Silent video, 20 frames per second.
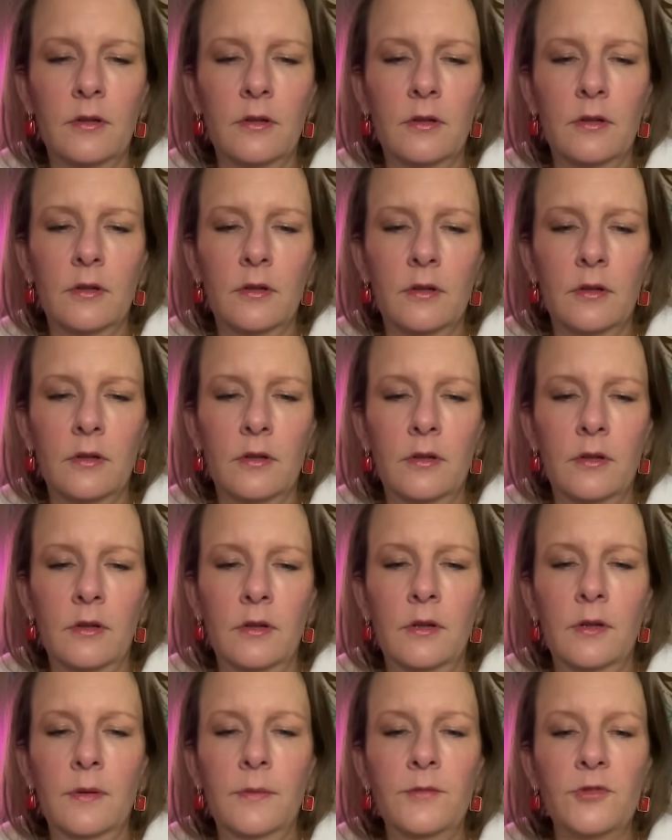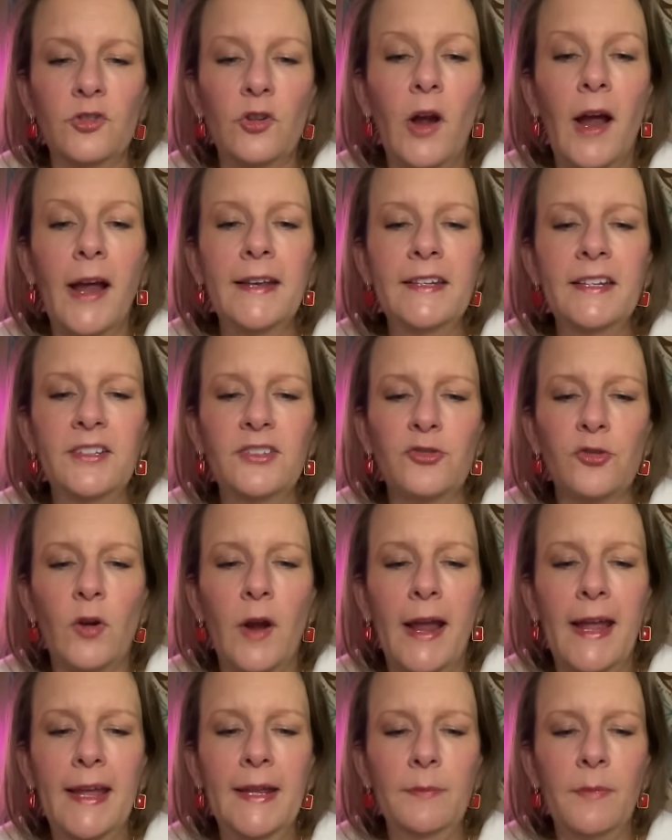I'm trying to
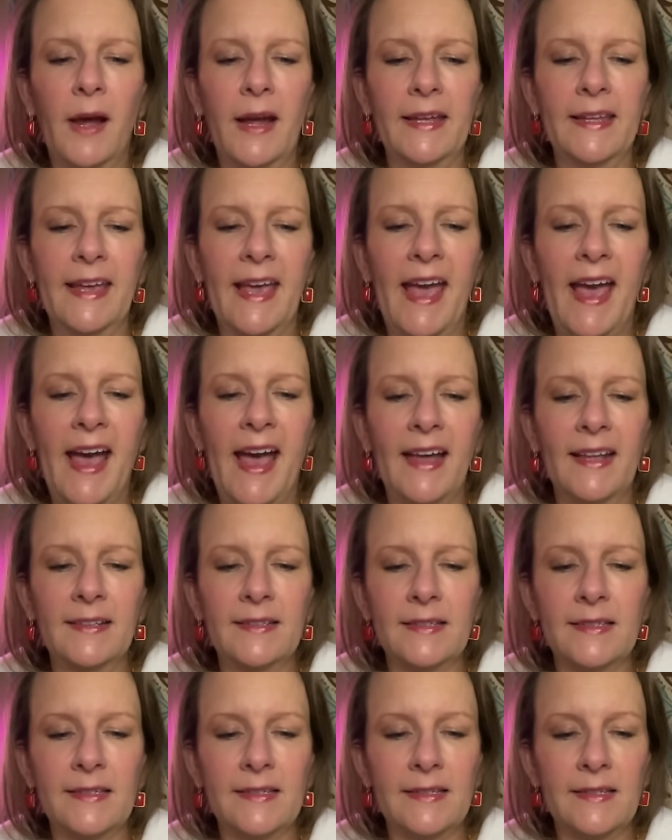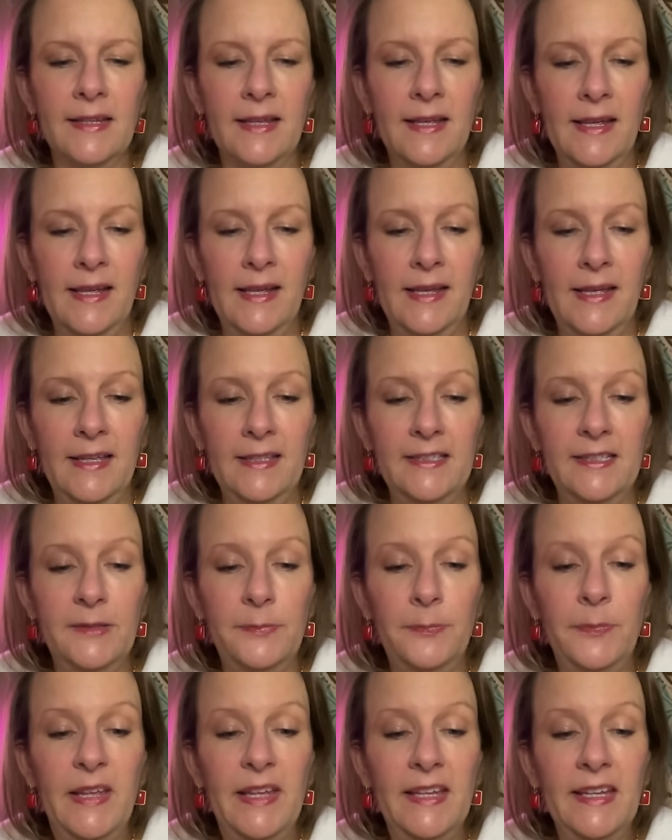train my cats.
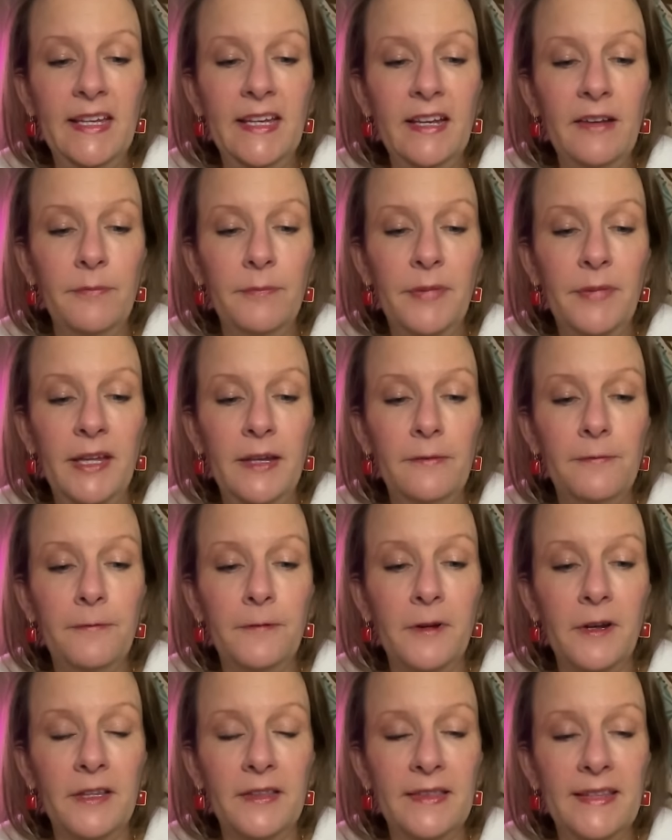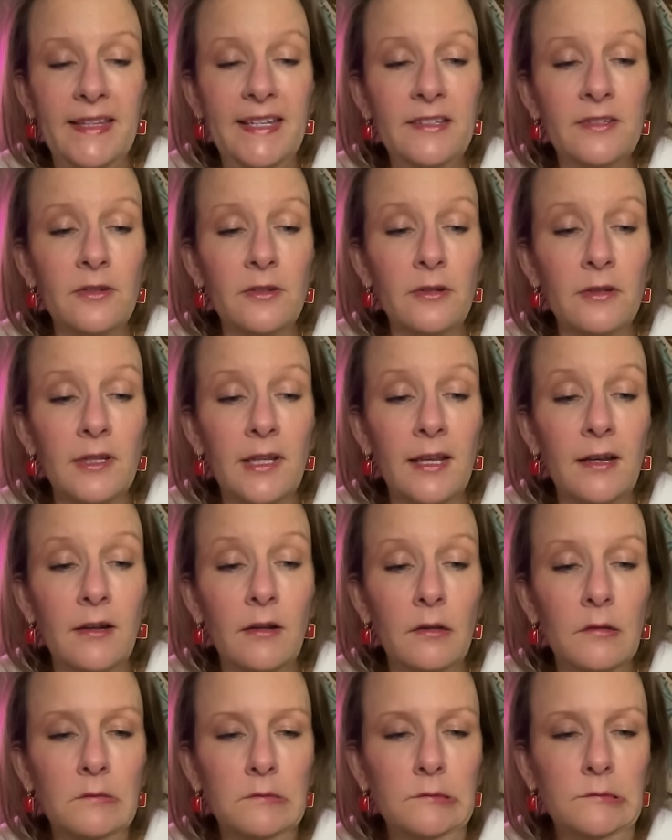Speaking of Bigfoot, these are
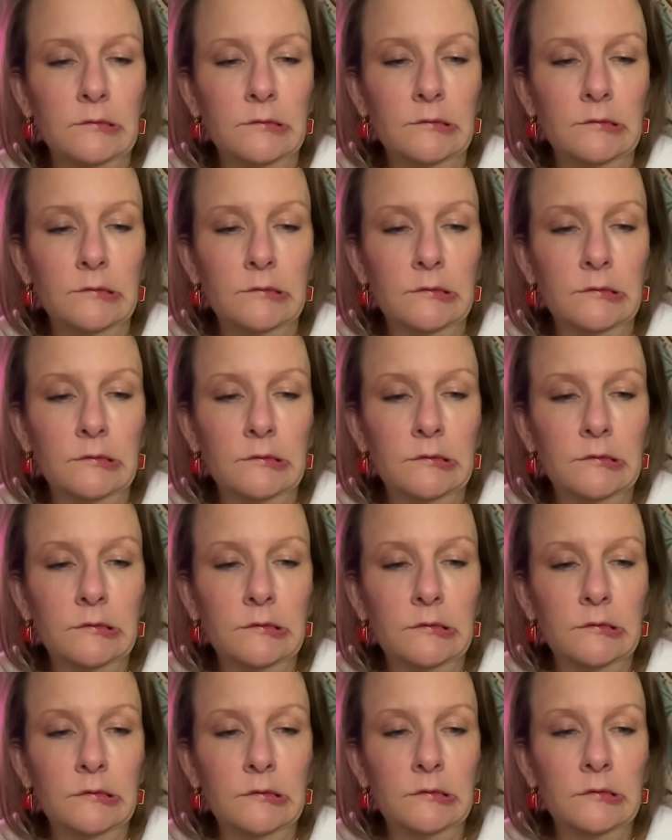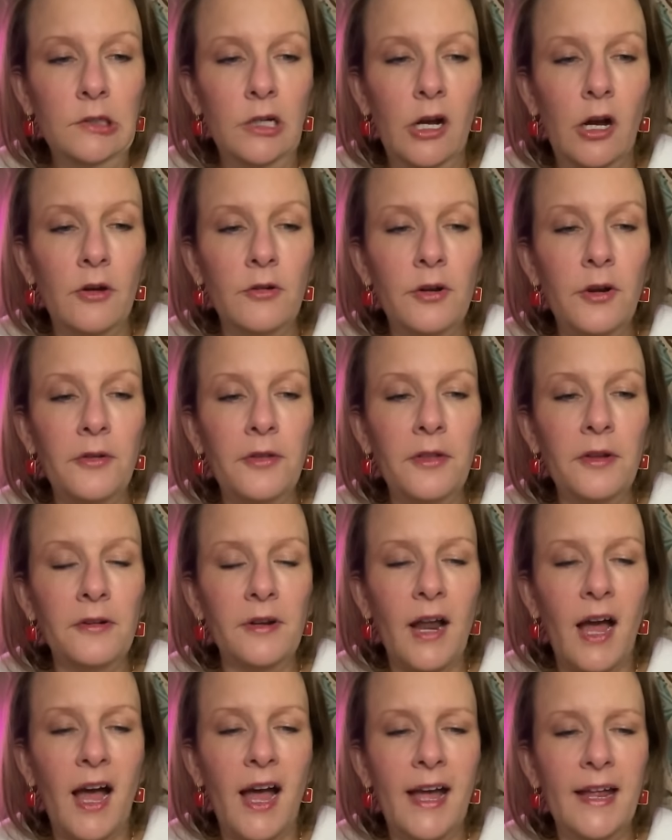little... Oh, no, they're
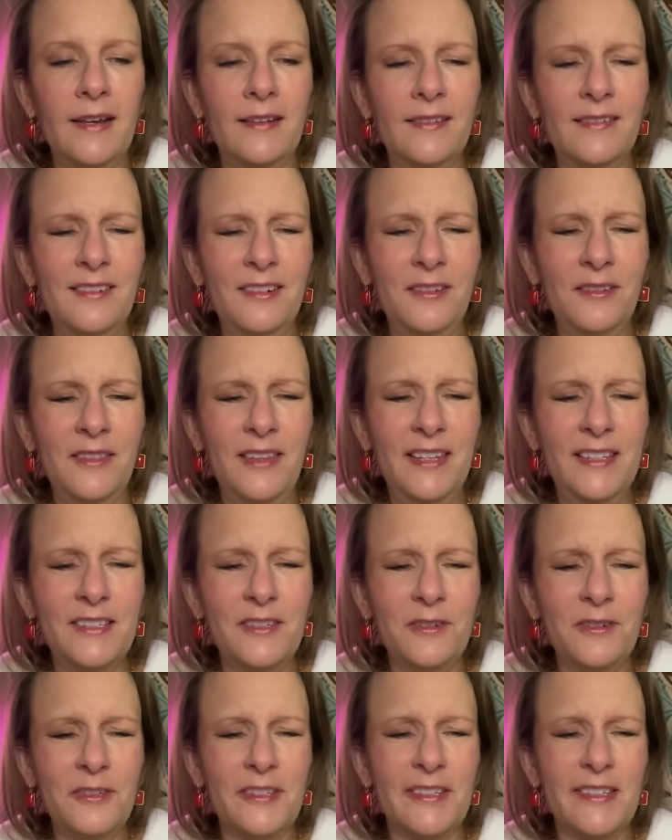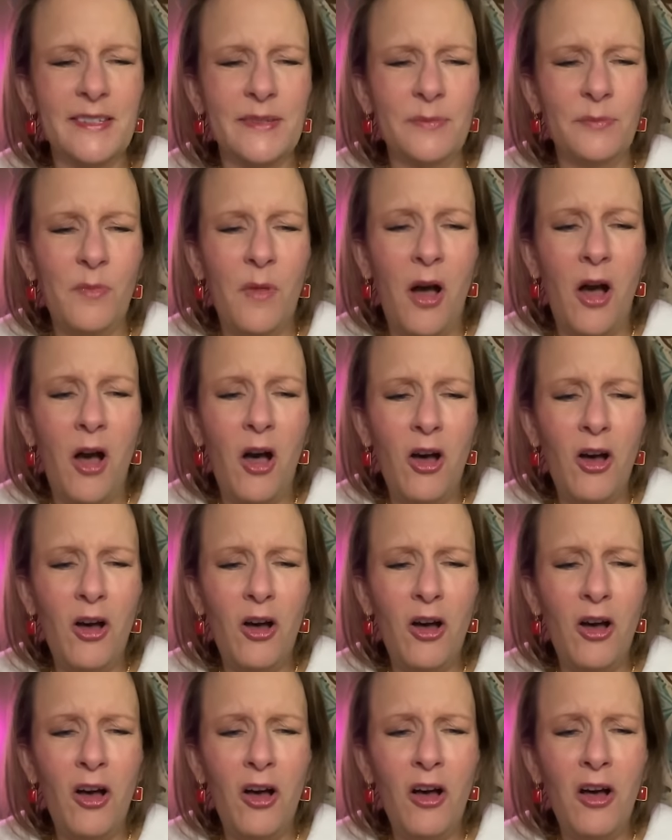not. Oh, these are
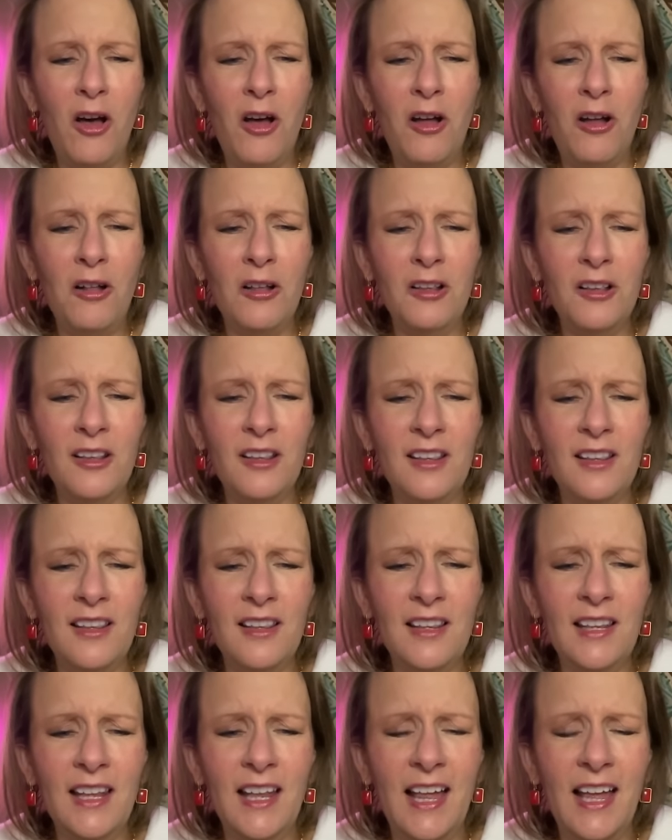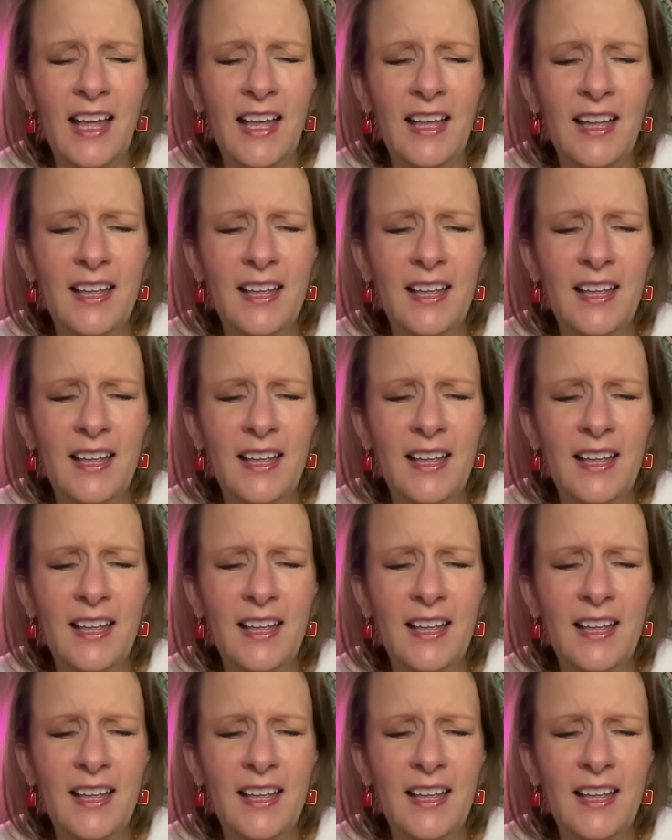small.